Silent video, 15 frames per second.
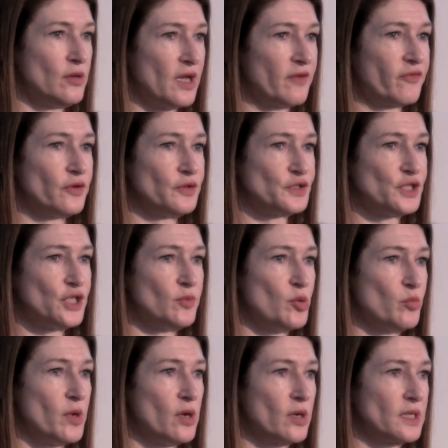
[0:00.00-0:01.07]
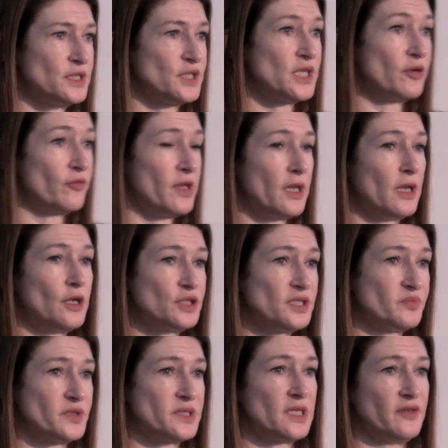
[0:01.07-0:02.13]
UK, France, German markets generate a
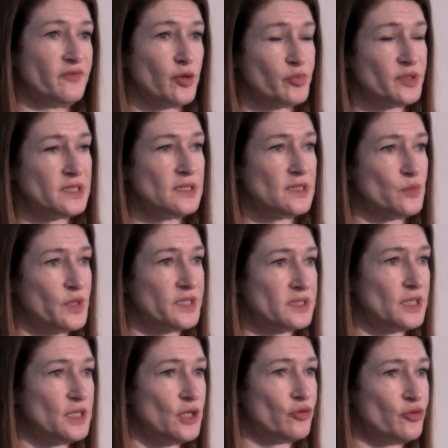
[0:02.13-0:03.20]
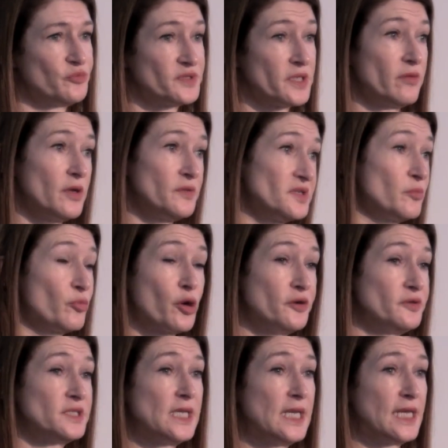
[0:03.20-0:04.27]
larger percentage of our business in Western Europe, so those are
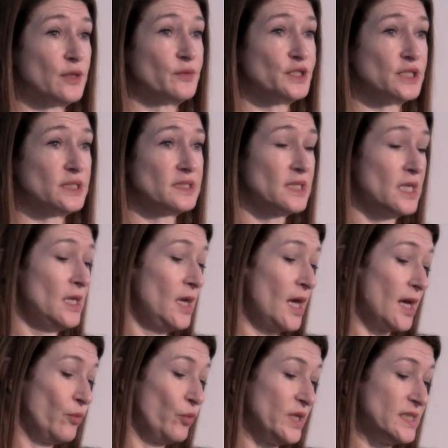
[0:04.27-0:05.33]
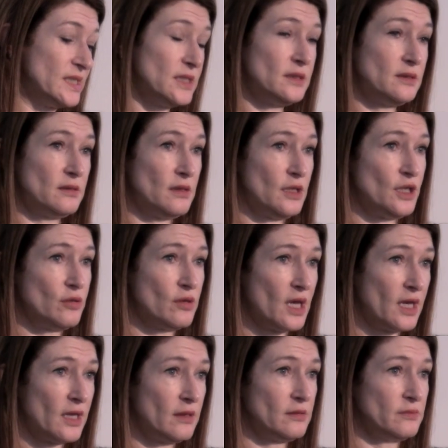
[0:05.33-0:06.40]
priority languages. And we did the
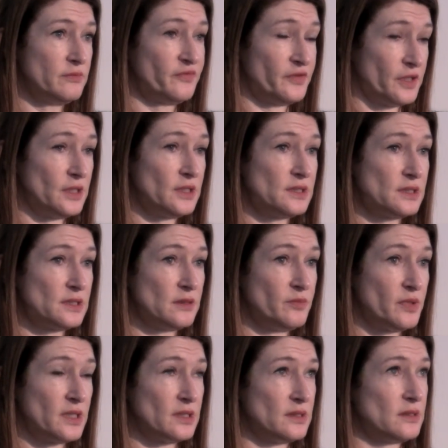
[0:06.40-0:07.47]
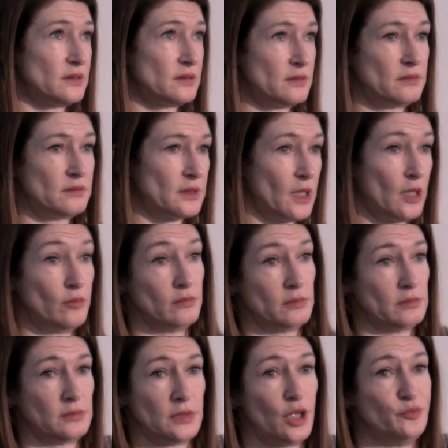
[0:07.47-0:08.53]
UK first, because
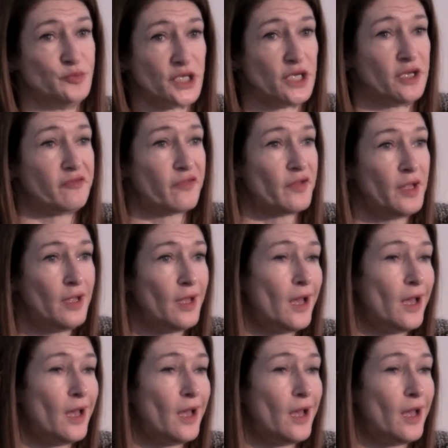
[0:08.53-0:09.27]
home turf,